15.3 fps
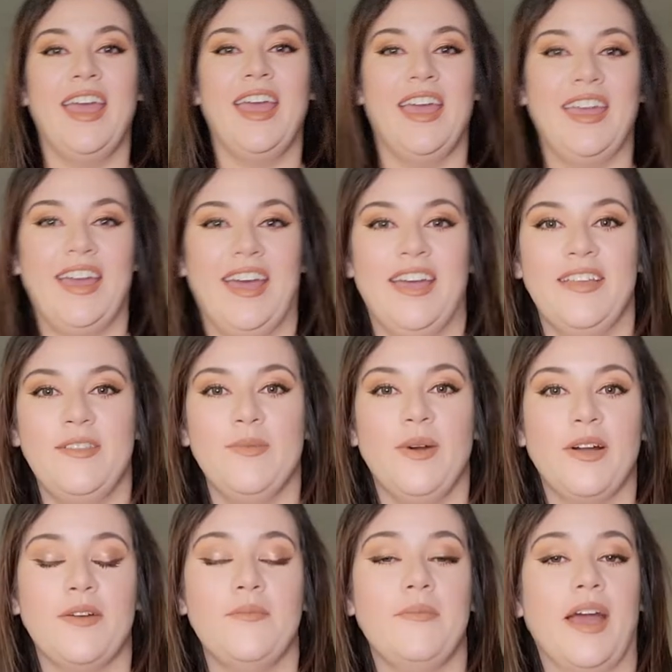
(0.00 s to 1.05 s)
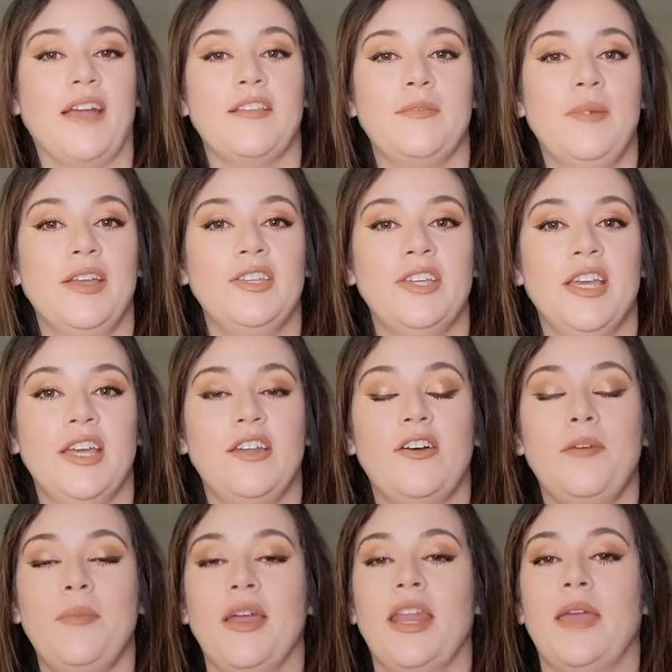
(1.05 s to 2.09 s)
Hey guys, welcome back to my
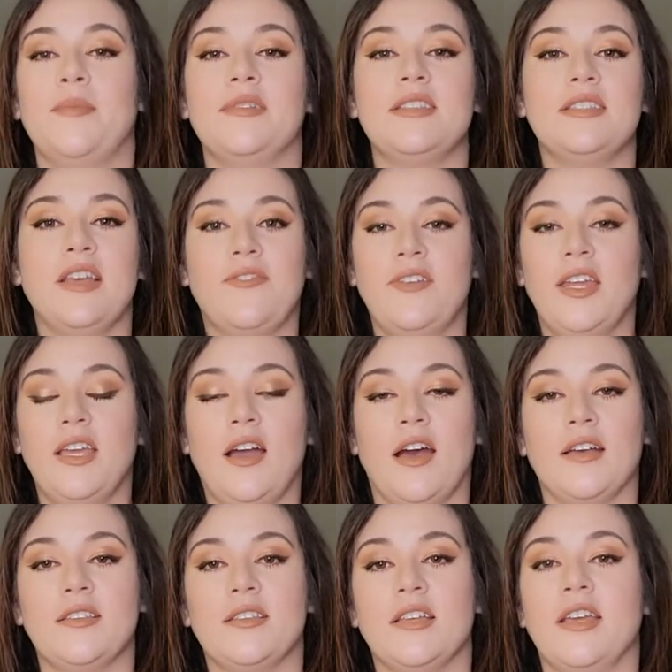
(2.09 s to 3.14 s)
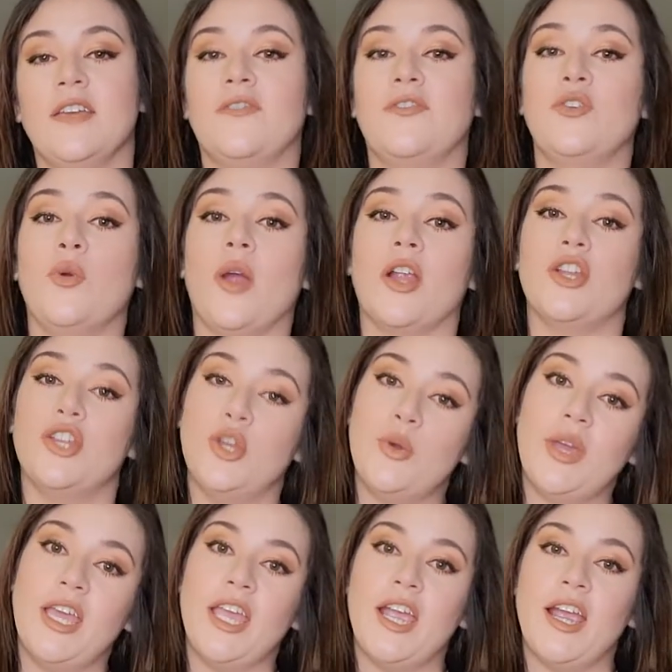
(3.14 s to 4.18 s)
channel. My name is Stephanie Costa. If you are new
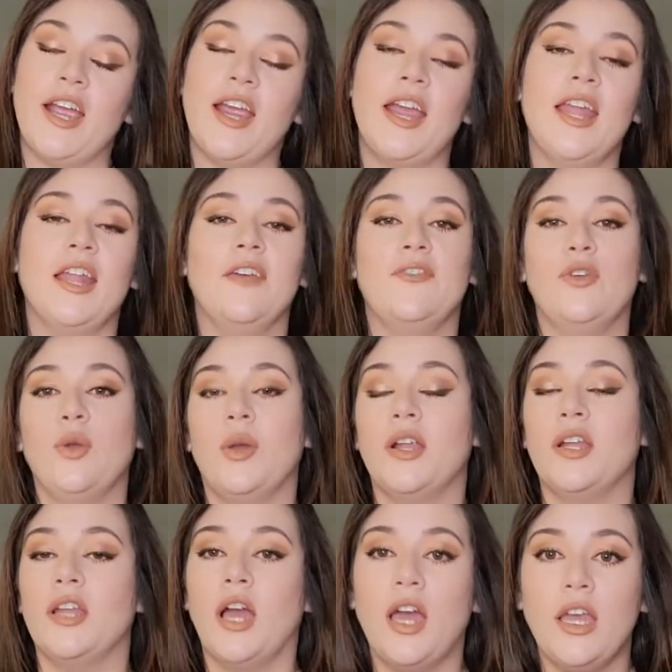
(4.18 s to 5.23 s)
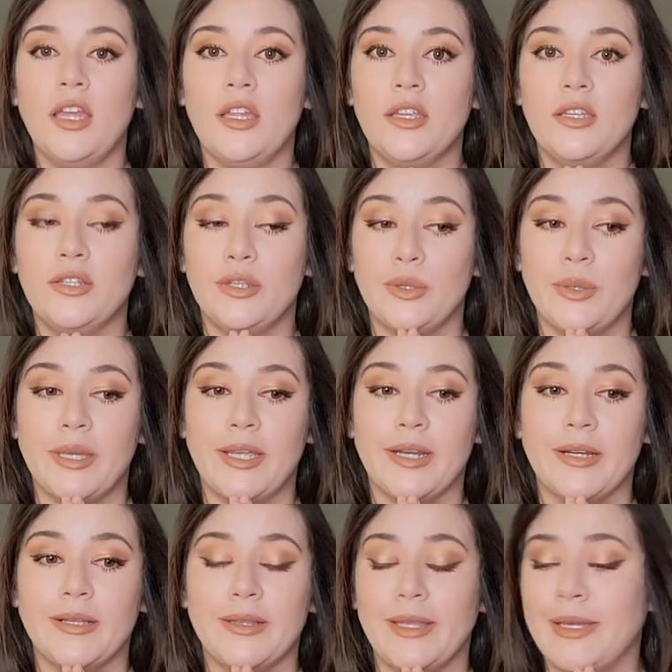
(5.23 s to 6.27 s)
here, if you are not new
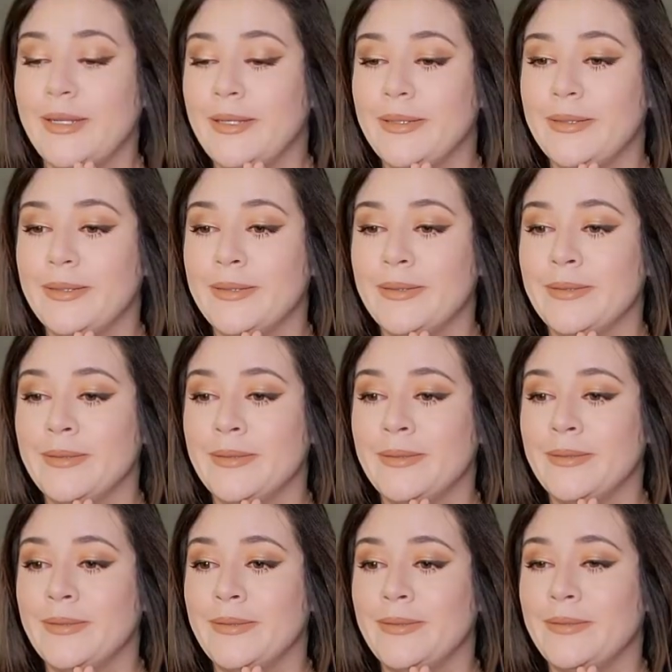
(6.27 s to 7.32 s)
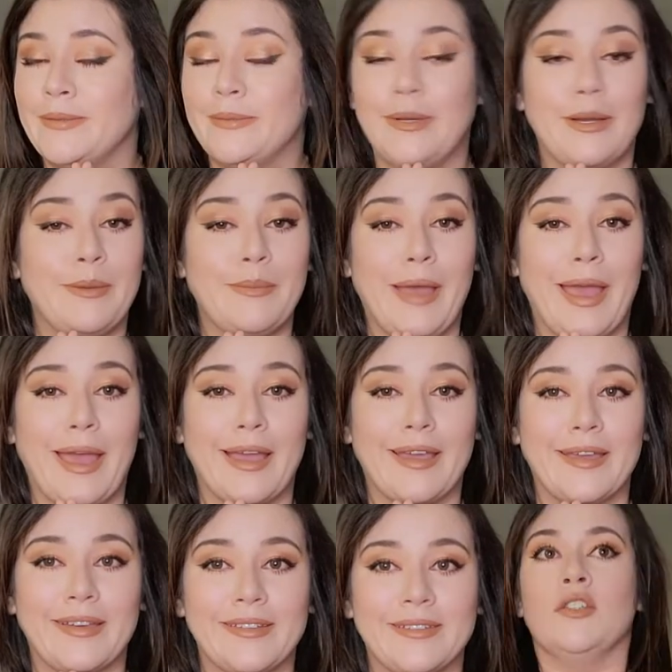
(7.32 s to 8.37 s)
here, then welcome
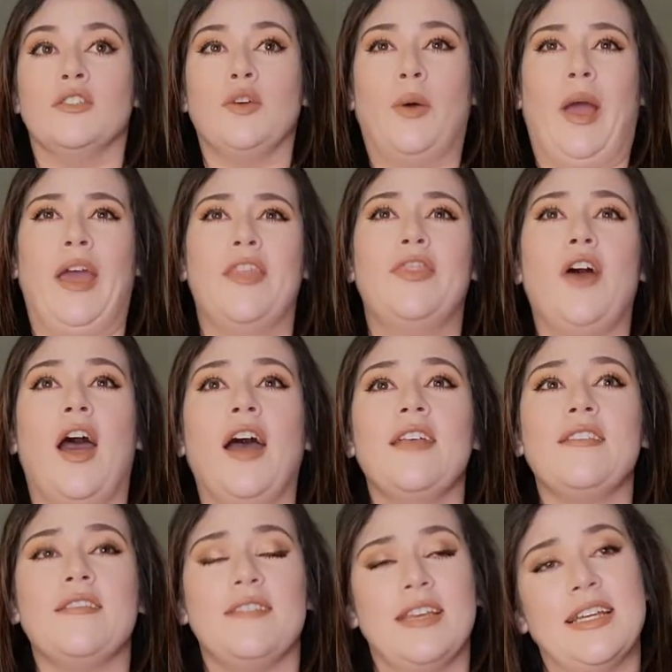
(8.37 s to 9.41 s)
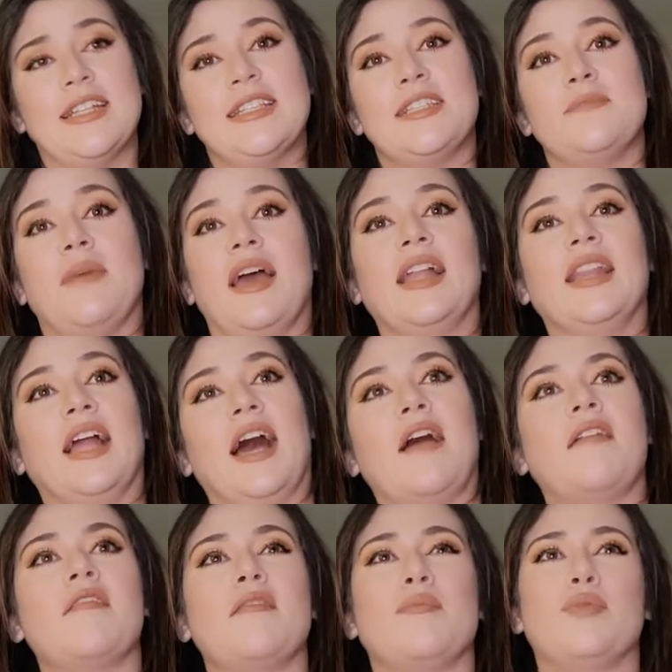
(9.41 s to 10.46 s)
back. So I thought since my
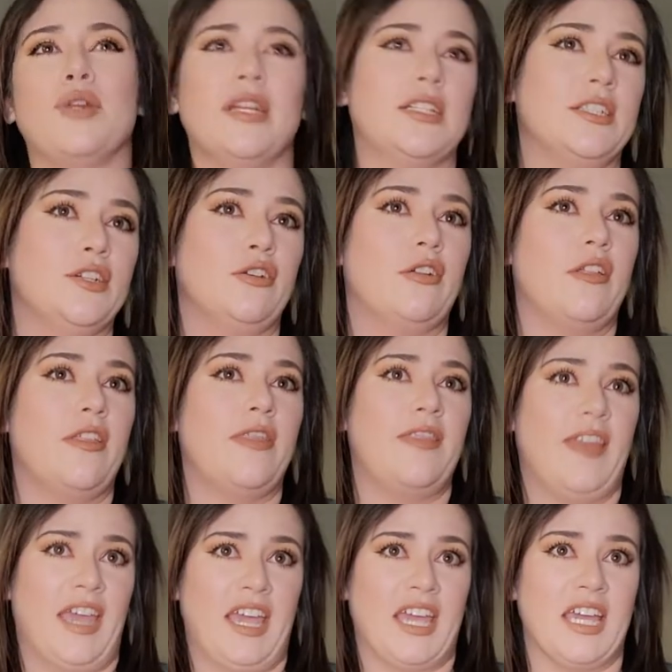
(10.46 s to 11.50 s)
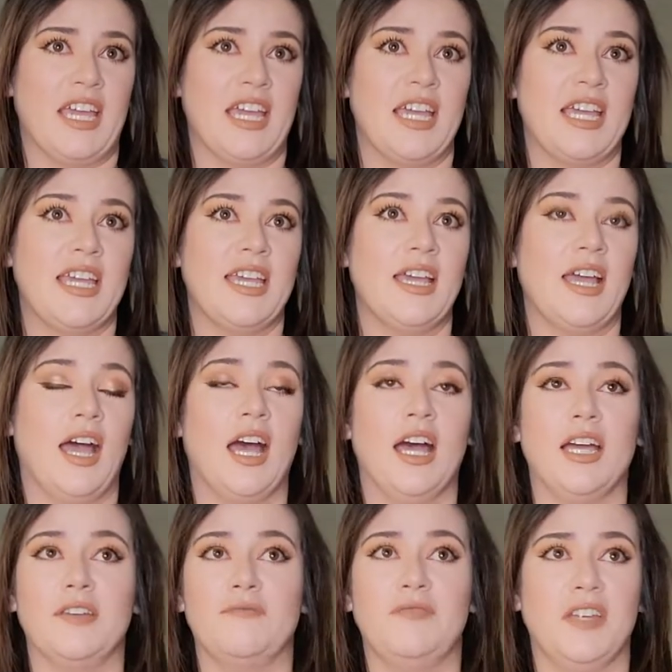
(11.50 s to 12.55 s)
last Pretty Little Thing
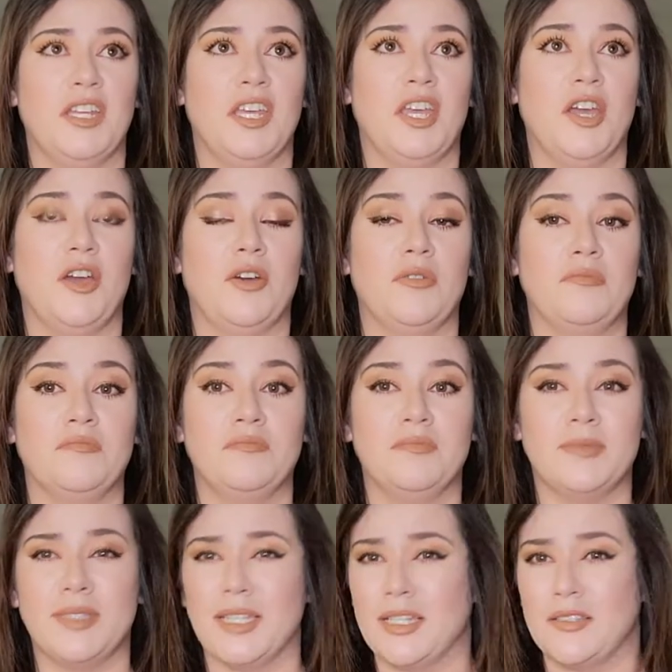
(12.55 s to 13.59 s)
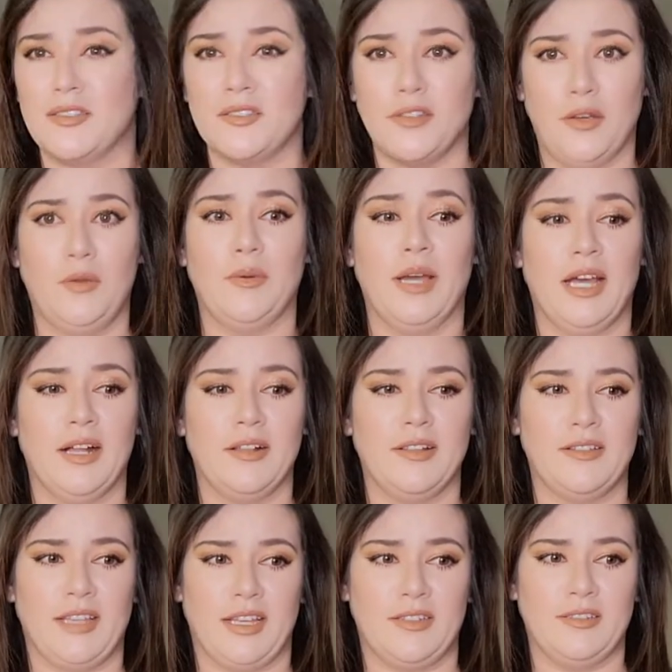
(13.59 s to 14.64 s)
uh, video did so well,
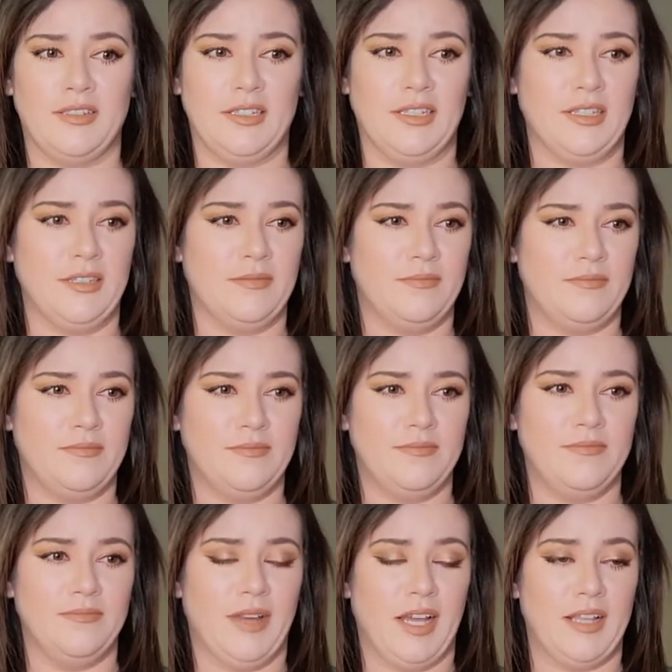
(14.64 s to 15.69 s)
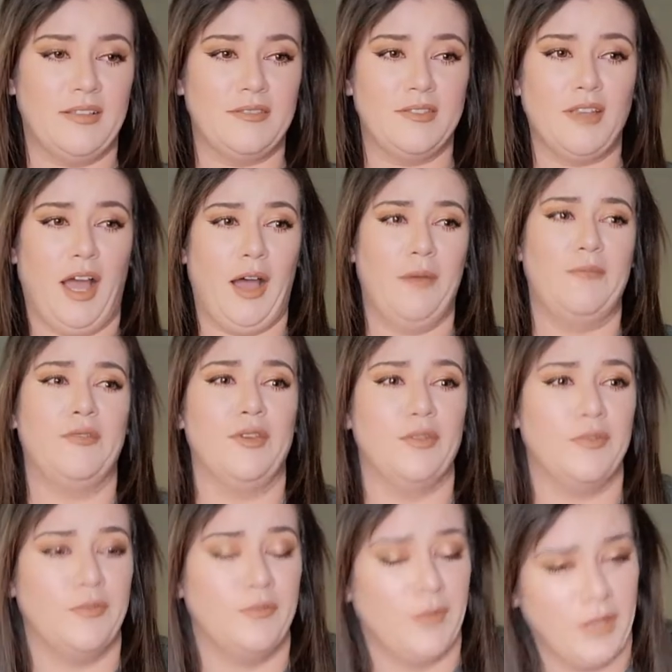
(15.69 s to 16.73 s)
it's actually my top
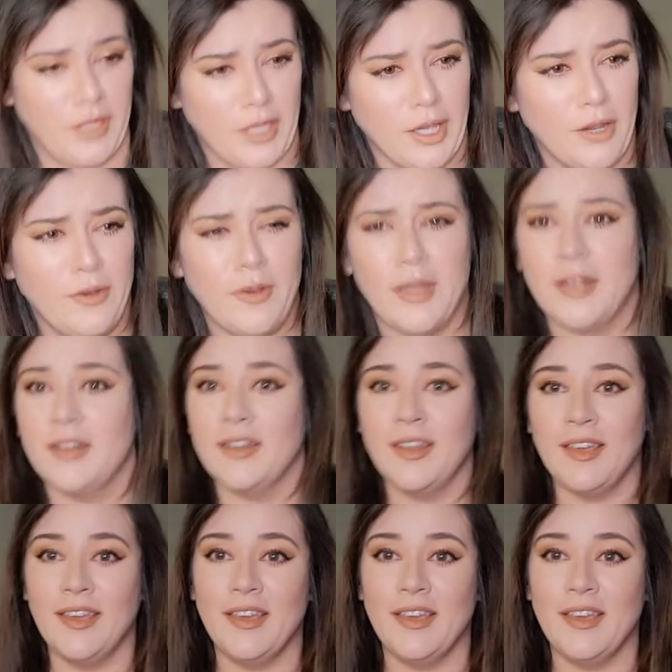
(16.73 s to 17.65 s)
viewed video and